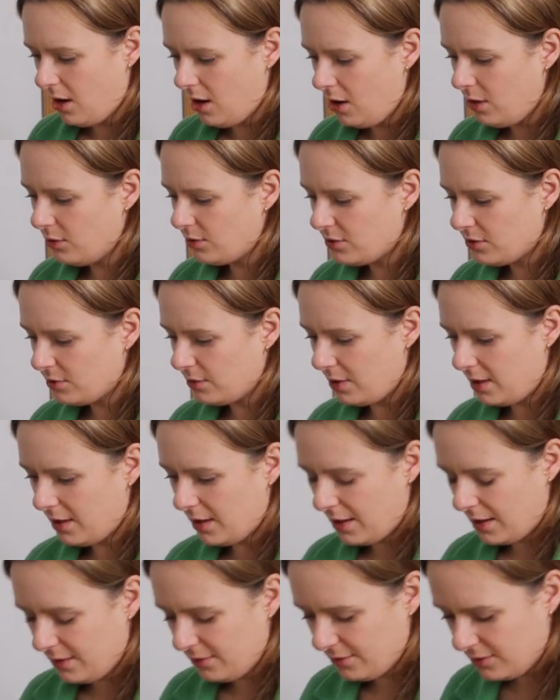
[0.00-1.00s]
Oh, so I'll
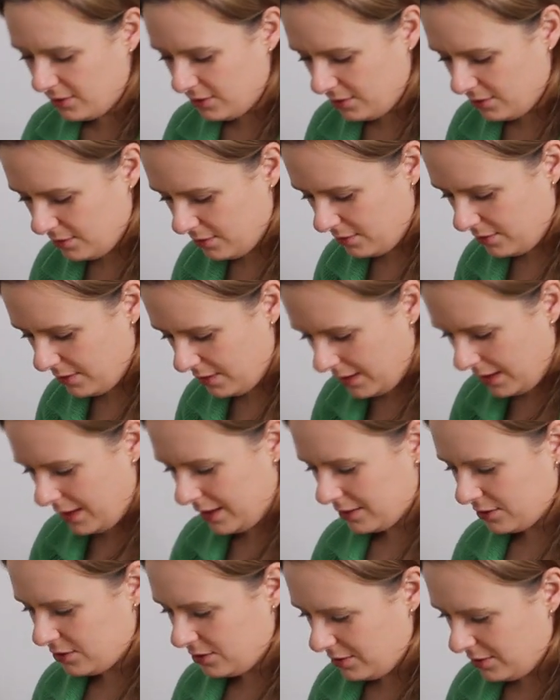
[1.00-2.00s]
have to
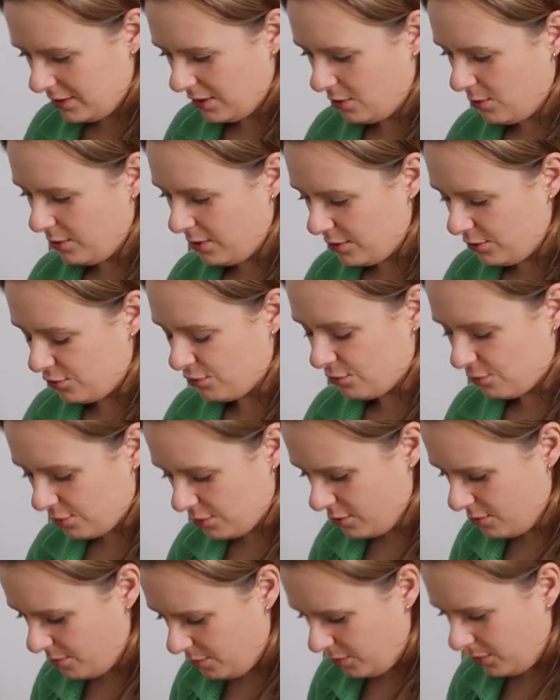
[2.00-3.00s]
actually
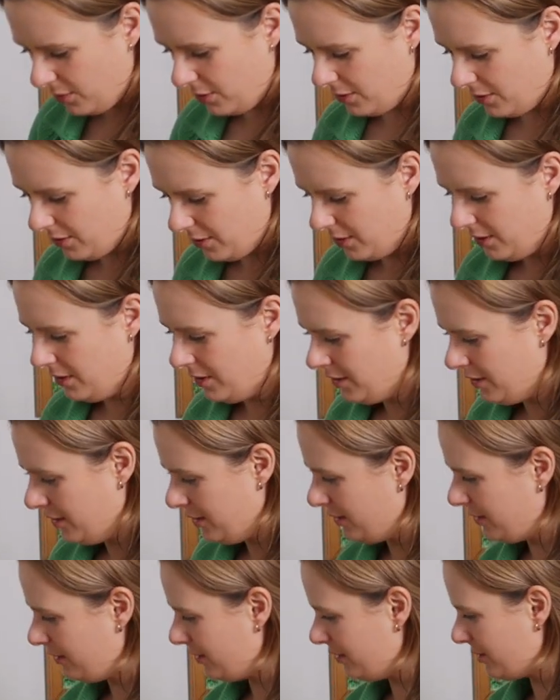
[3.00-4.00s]
quadruple
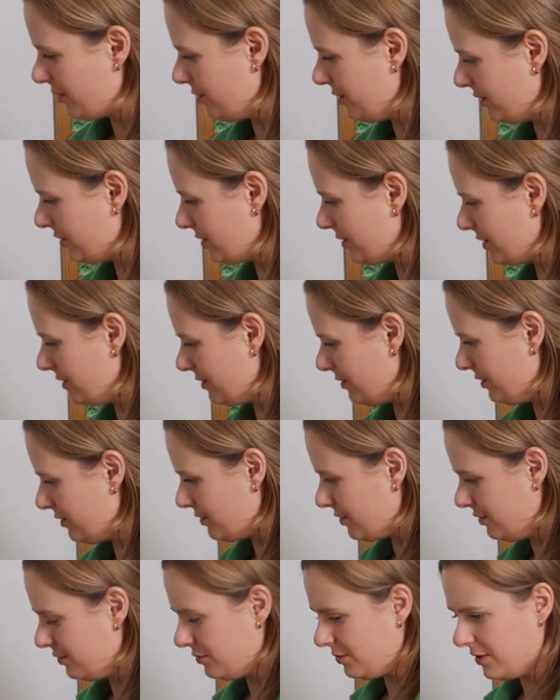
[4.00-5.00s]
the
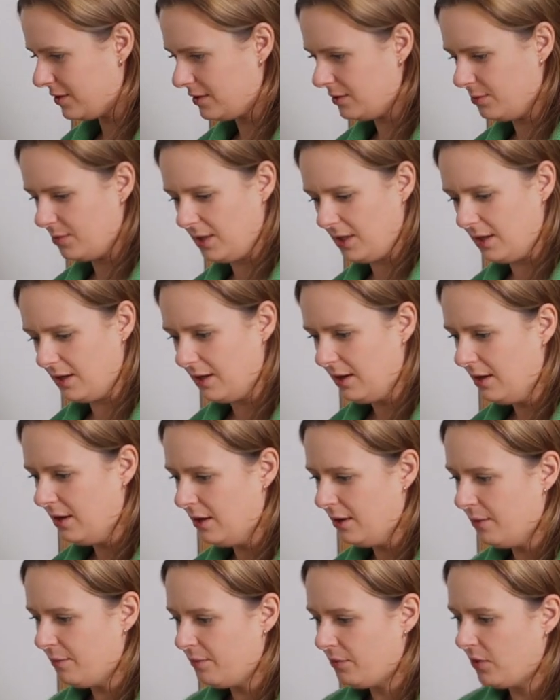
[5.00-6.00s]
Crisco's recipe
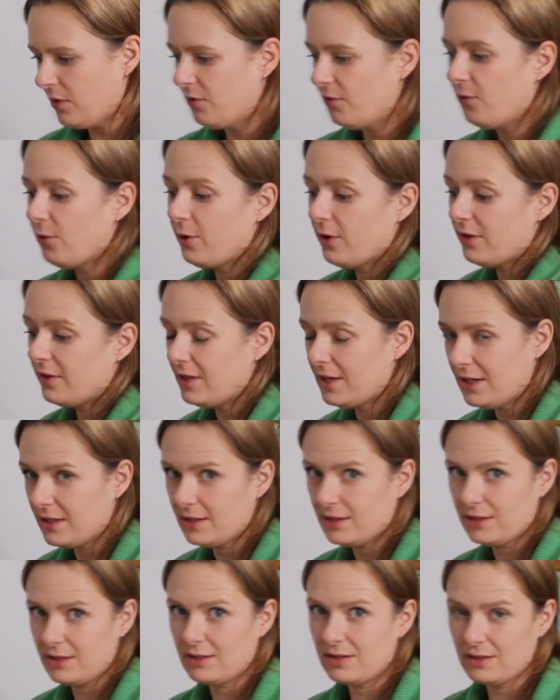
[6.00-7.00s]
for
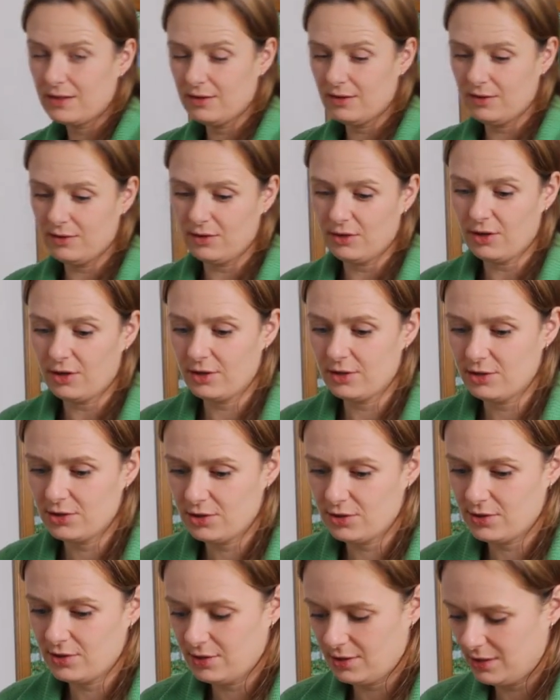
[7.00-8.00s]
this large
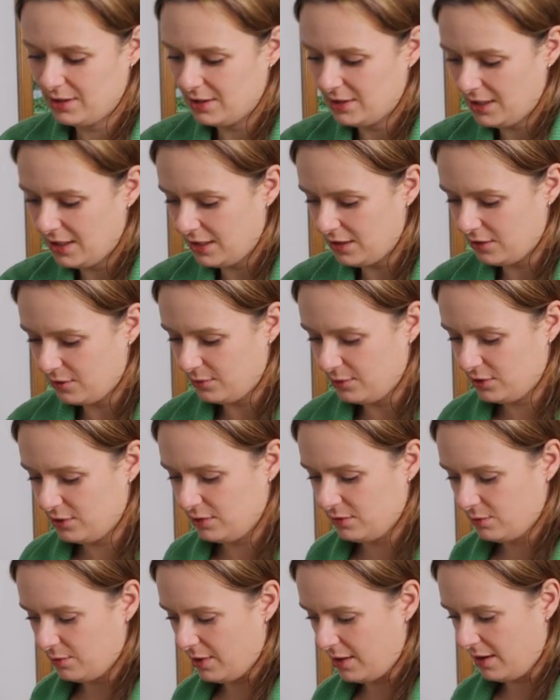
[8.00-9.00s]
container, which
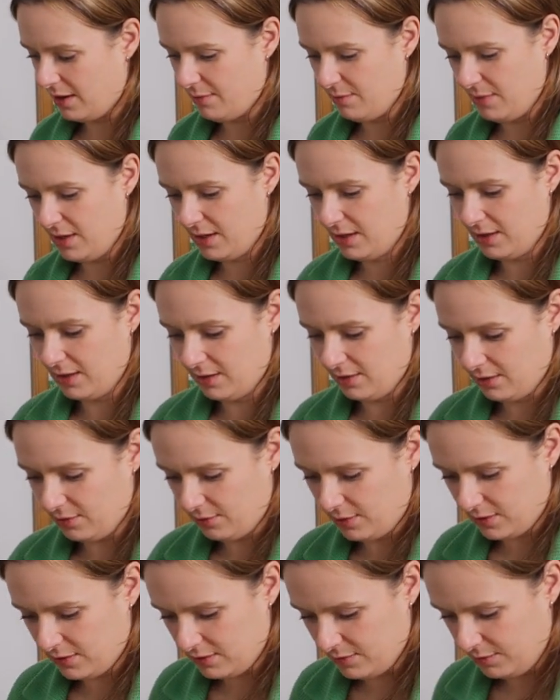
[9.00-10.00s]
is what I'm making the
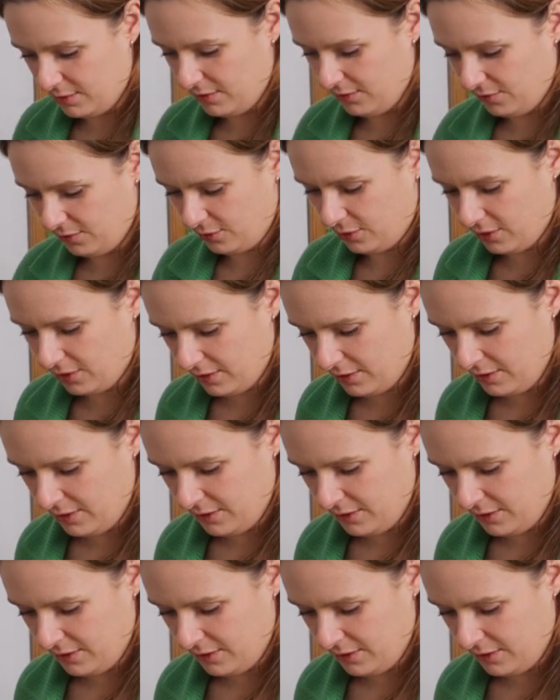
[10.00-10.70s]
recipe for.